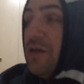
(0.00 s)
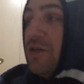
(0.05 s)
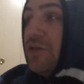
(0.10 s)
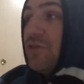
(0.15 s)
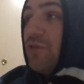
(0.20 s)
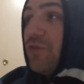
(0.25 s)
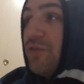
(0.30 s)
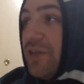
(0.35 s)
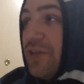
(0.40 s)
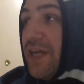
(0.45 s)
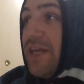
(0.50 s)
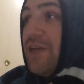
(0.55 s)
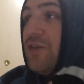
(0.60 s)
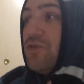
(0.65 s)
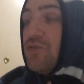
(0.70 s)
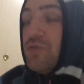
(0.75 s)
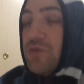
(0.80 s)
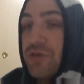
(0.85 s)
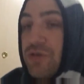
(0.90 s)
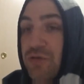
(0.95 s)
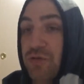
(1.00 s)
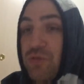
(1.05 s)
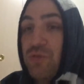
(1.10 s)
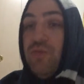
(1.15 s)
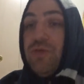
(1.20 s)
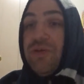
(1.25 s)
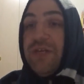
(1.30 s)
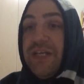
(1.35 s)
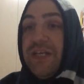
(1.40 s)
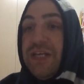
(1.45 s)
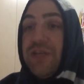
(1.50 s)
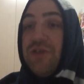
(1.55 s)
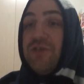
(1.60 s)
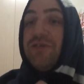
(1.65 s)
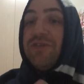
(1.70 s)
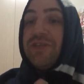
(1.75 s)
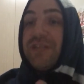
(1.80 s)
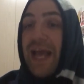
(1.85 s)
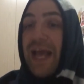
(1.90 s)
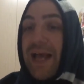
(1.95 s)
So things you can do to get your
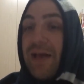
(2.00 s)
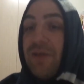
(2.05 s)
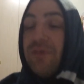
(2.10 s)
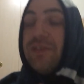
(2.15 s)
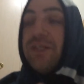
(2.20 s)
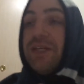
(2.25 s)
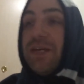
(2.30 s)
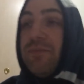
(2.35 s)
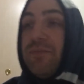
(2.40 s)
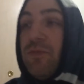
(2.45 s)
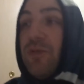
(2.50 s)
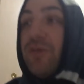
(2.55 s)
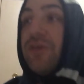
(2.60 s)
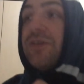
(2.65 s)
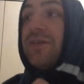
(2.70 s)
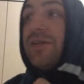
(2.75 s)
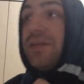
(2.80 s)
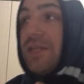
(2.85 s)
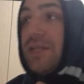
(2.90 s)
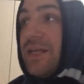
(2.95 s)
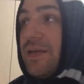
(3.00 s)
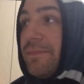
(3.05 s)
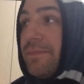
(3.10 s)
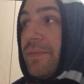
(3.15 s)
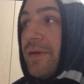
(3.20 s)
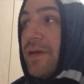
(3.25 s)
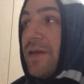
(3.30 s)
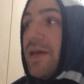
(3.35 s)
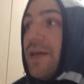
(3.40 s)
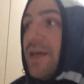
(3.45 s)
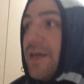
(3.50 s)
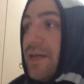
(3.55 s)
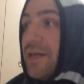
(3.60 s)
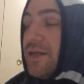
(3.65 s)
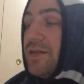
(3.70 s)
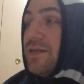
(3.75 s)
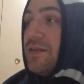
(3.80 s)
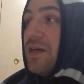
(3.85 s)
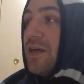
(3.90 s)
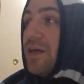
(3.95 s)
child to get more sleep
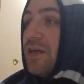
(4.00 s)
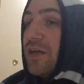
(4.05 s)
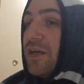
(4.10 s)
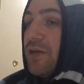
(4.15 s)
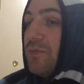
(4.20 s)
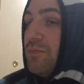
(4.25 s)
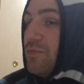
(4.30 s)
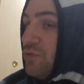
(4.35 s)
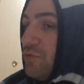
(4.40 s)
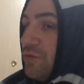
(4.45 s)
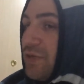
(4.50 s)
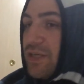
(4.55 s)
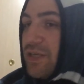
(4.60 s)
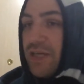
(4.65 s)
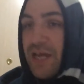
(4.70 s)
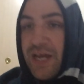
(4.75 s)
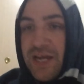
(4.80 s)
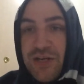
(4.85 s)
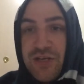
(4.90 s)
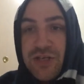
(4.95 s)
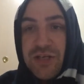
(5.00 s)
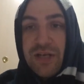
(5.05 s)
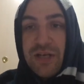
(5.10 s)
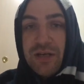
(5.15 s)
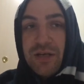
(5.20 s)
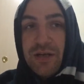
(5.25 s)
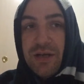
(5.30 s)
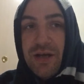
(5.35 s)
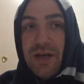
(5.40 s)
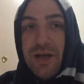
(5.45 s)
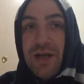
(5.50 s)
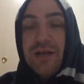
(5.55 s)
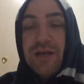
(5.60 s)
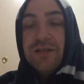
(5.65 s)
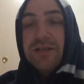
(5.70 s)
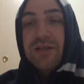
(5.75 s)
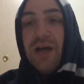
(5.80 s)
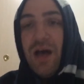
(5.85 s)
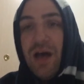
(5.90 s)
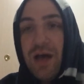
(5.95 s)
is communication.
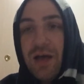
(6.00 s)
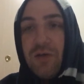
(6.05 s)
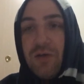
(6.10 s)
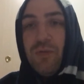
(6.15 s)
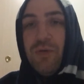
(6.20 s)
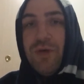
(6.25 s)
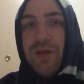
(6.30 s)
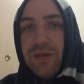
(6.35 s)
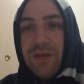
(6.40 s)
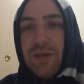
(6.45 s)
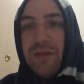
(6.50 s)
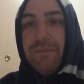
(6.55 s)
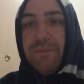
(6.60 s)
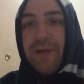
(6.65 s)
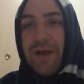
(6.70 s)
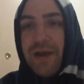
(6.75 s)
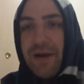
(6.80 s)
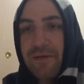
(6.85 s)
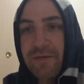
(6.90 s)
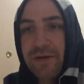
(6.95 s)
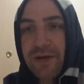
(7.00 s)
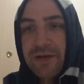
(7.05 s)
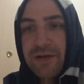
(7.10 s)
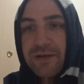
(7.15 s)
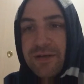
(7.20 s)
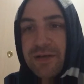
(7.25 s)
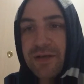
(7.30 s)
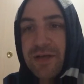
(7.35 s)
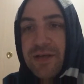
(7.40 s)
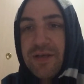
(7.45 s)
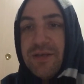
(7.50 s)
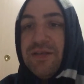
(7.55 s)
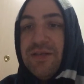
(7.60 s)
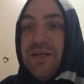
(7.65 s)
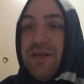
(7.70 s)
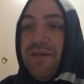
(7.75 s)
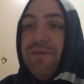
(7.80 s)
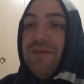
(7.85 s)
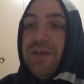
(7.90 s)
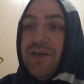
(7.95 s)
Talk with the parents. See
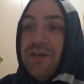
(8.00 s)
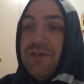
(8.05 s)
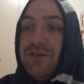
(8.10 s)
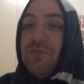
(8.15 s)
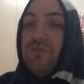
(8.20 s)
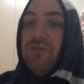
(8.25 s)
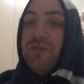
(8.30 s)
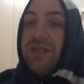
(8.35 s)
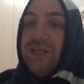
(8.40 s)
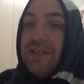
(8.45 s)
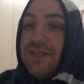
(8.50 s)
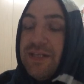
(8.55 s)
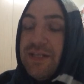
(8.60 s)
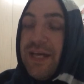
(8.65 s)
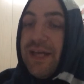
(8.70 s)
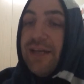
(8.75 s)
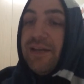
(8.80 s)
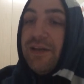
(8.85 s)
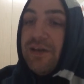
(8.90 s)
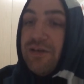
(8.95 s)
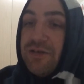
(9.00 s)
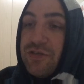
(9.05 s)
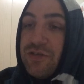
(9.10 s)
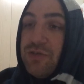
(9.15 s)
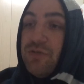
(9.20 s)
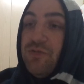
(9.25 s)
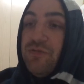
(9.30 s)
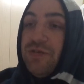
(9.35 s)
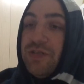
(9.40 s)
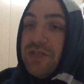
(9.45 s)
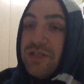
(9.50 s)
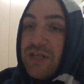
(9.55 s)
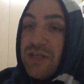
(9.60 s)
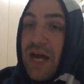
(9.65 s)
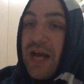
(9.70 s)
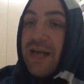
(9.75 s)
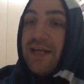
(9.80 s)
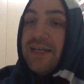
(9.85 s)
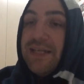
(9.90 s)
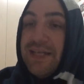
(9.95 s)
if there's a reason that their student is
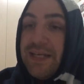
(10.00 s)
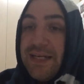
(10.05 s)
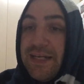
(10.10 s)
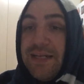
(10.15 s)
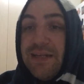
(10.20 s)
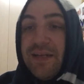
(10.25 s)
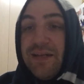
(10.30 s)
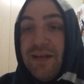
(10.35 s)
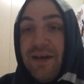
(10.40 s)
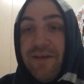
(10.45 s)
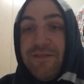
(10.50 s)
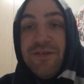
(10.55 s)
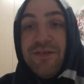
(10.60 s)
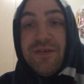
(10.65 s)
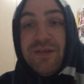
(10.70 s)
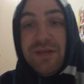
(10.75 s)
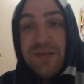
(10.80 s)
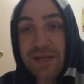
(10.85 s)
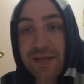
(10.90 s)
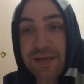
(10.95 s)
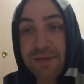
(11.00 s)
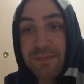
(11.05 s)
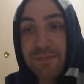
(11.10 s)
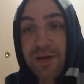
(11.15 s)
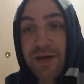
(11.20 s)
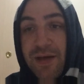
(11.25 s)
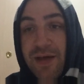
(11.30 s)
not getting enough sleep.